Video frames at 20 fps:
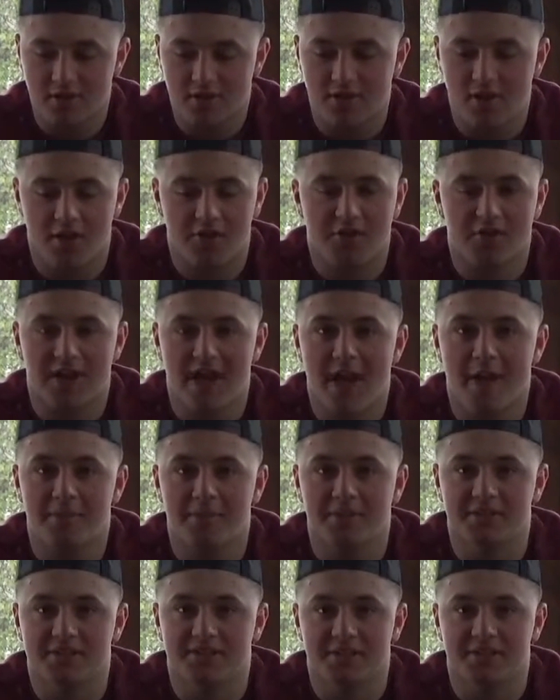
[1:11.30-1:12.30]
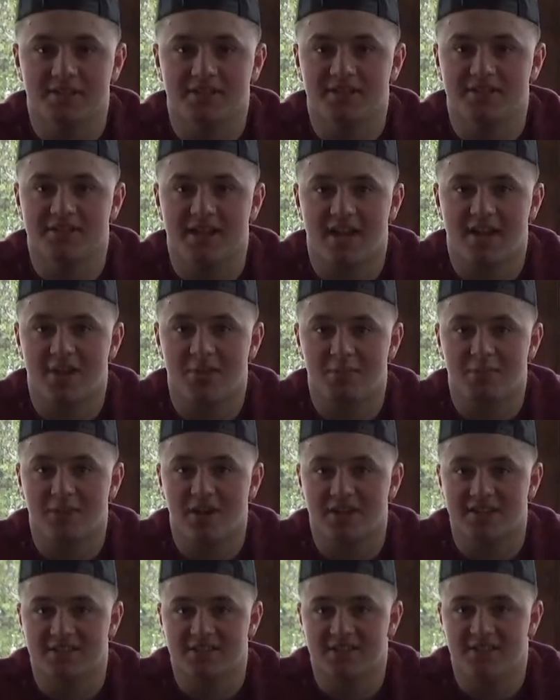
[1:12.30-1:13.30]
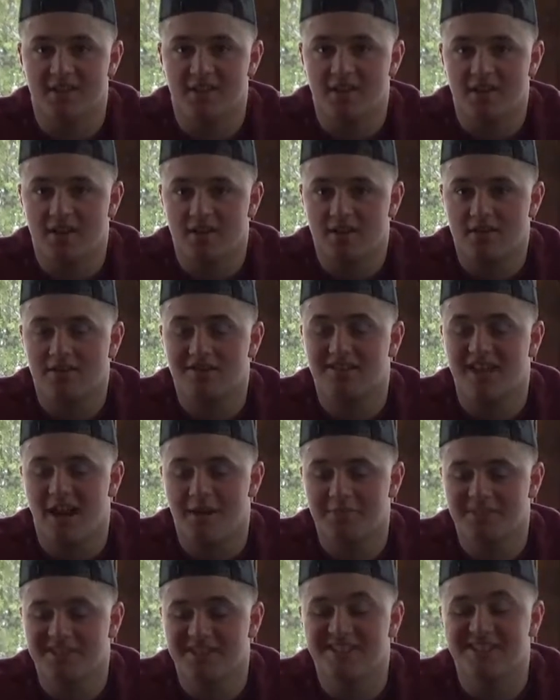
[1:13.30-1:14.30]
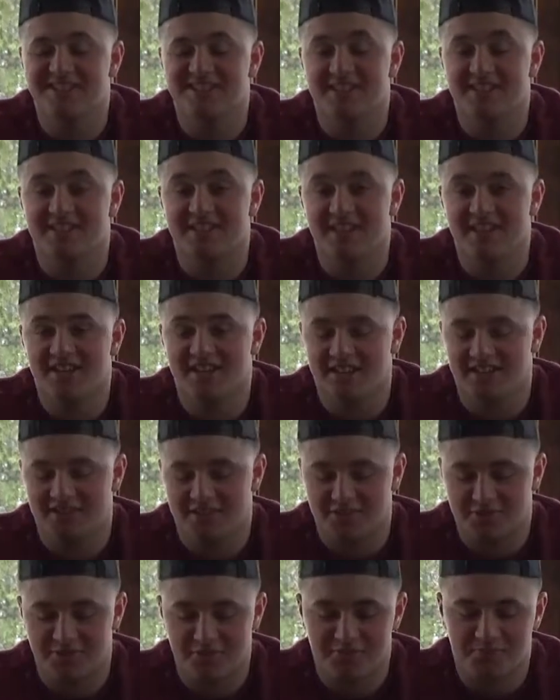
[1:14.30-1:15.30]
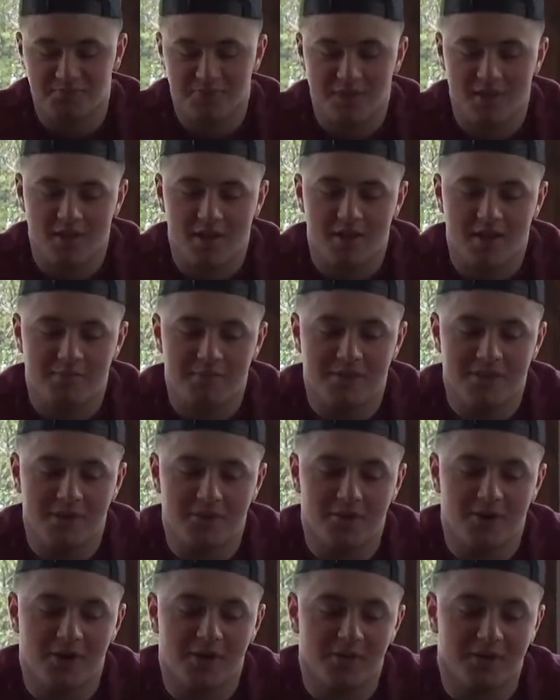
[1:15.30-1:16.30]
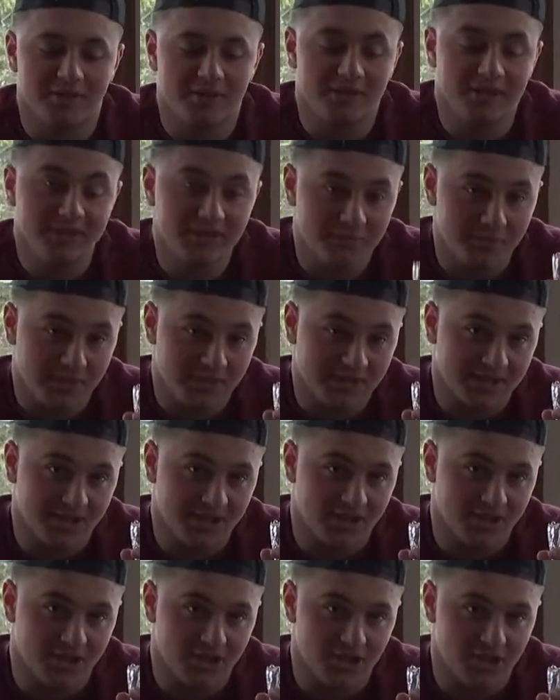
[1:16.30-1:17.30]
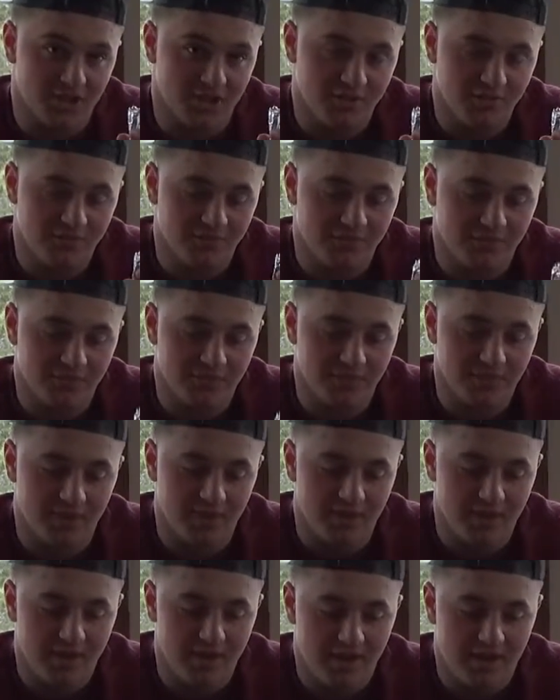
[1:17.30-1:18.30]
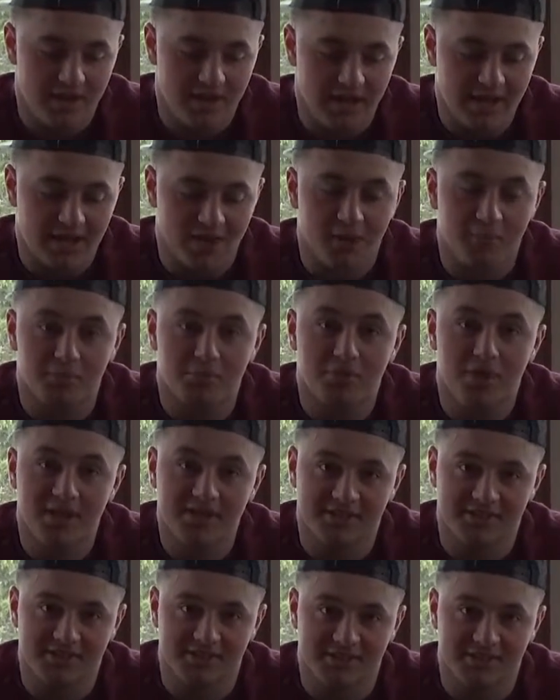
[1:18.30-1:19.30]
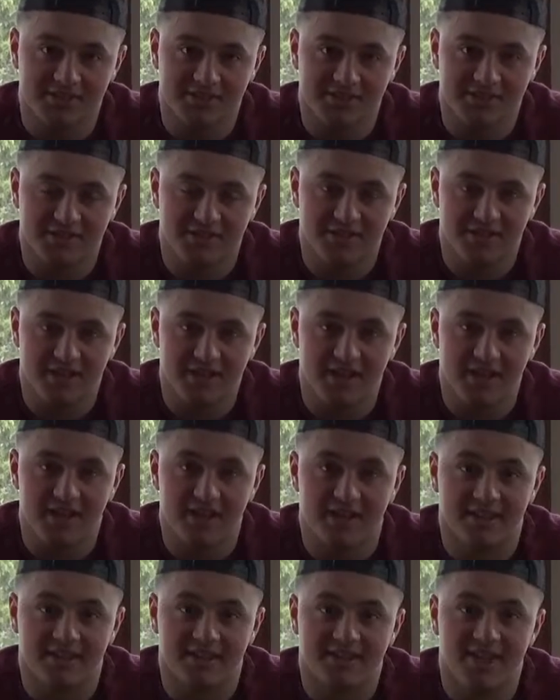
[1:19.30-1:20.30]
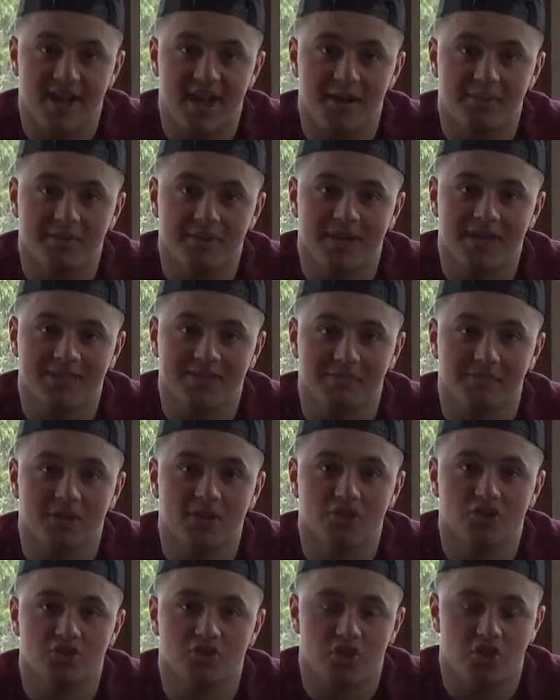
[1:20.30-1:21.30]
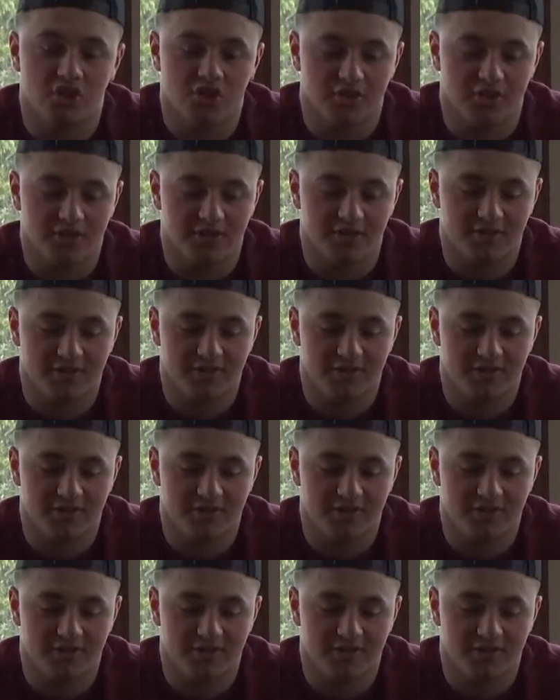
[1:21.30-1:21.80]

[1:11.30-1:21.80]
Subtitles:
nothing happens. It does not compress. The time is instantaneous. Meanwhile, when this makes a collision, it compresses and the time lasts much longer.